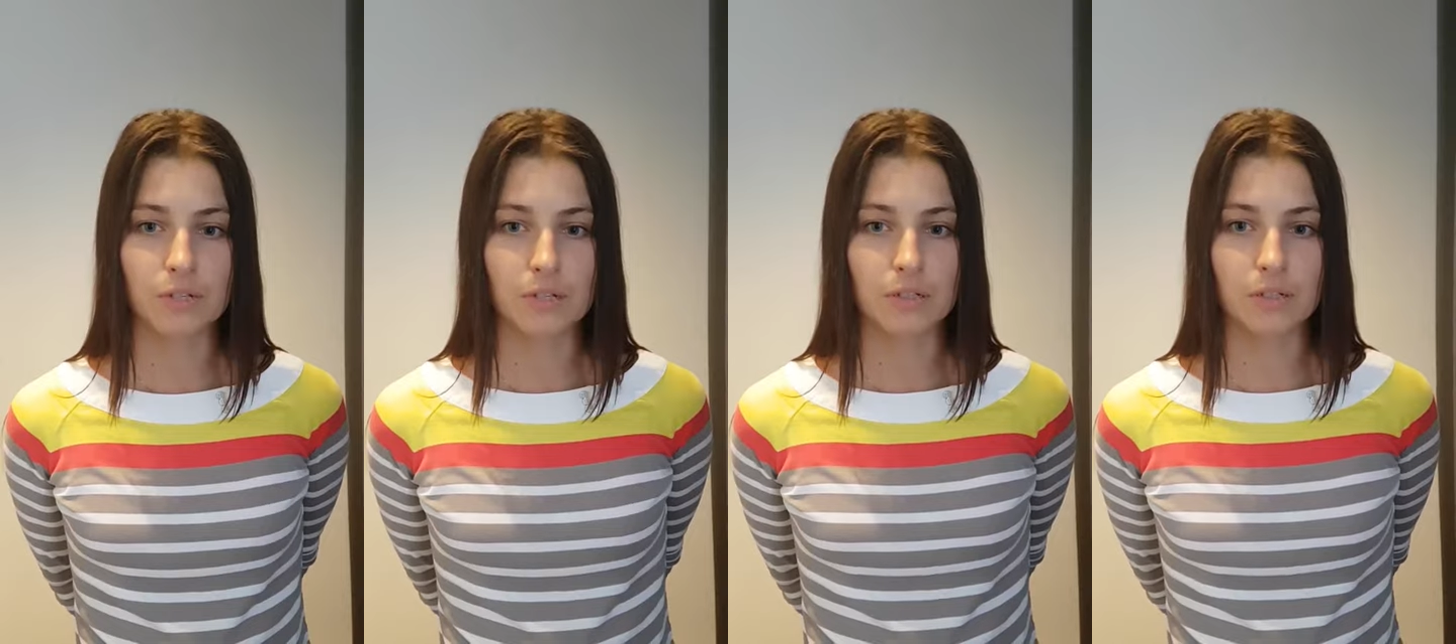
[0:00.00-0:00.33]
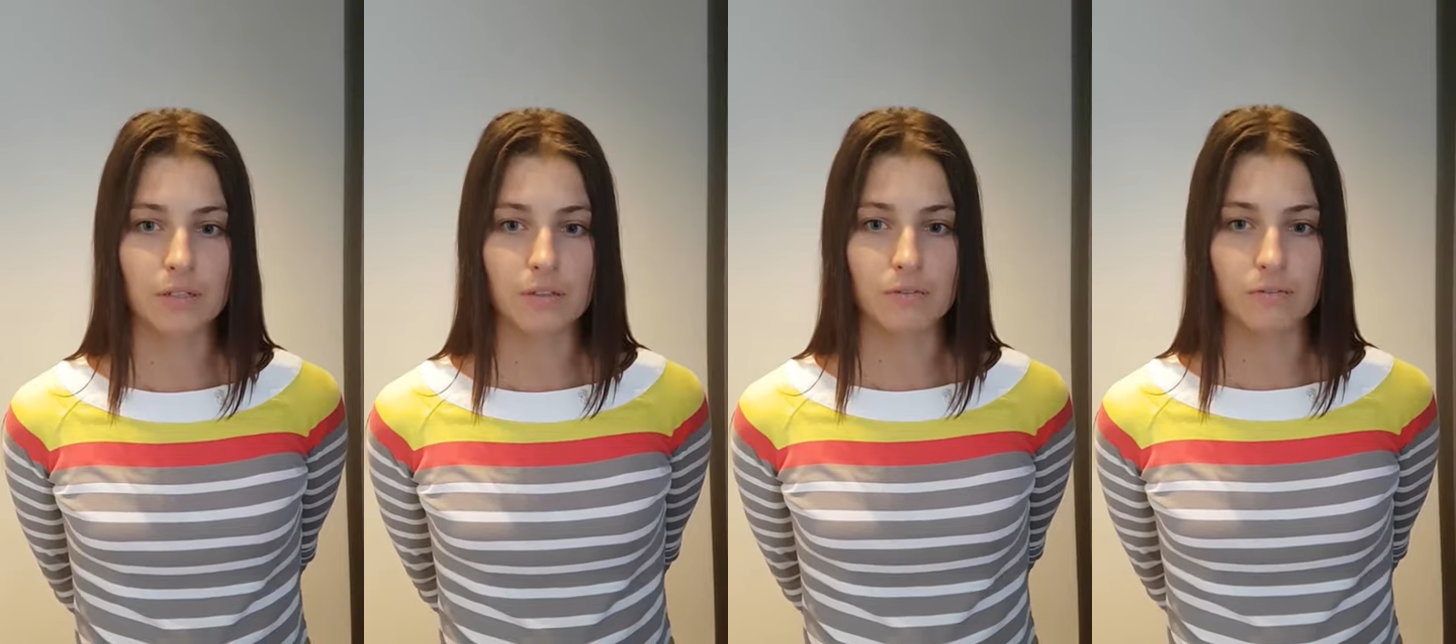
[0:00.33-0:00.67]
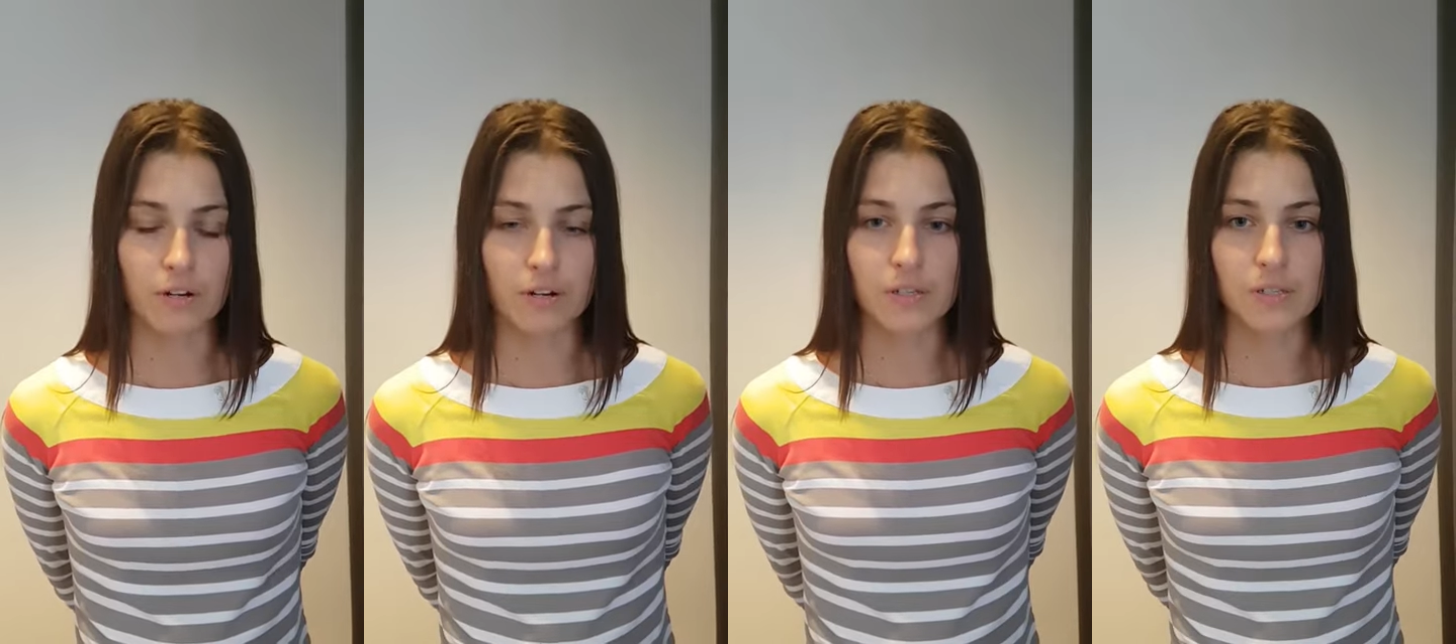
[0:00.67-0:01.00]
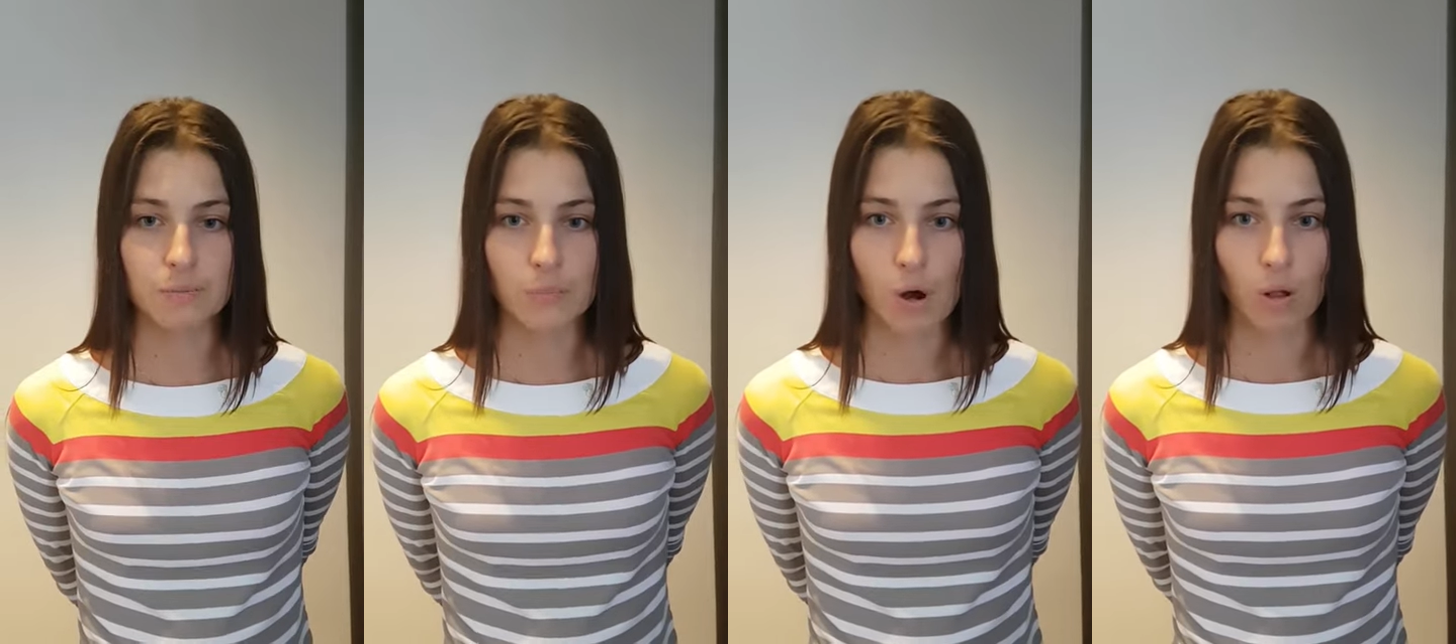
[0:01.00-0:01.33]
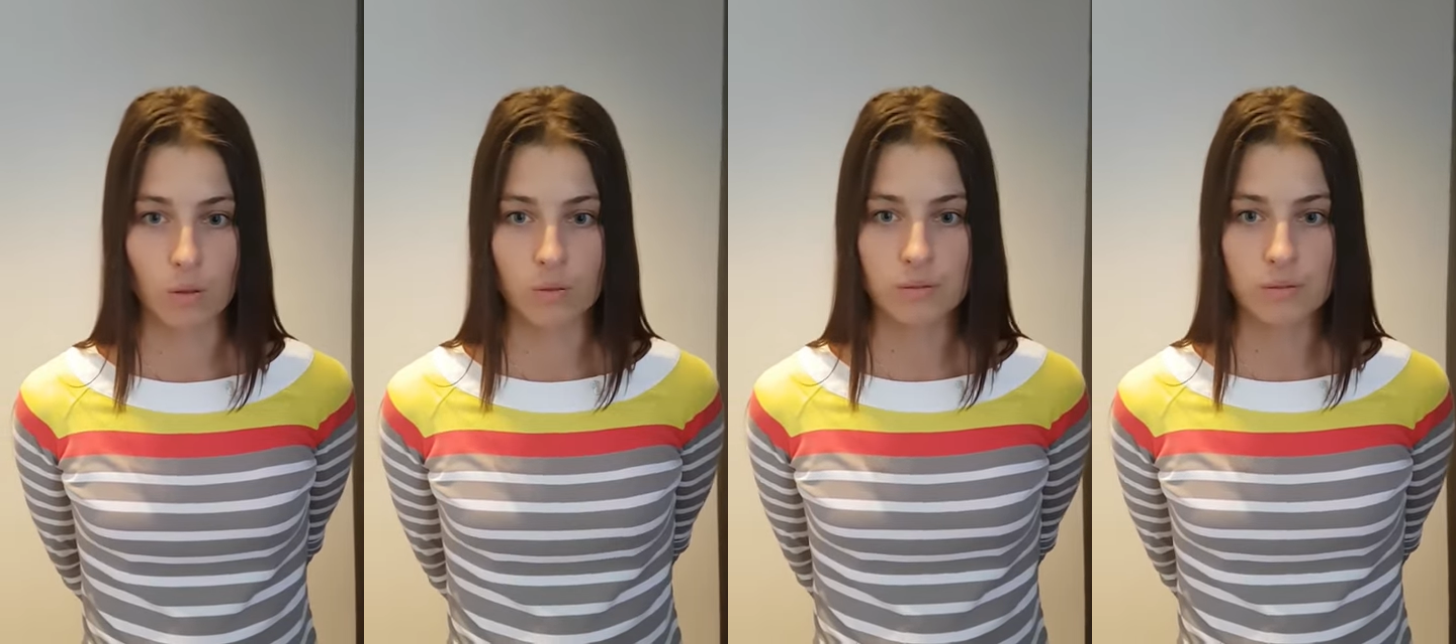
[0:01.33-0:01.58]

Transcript: really very small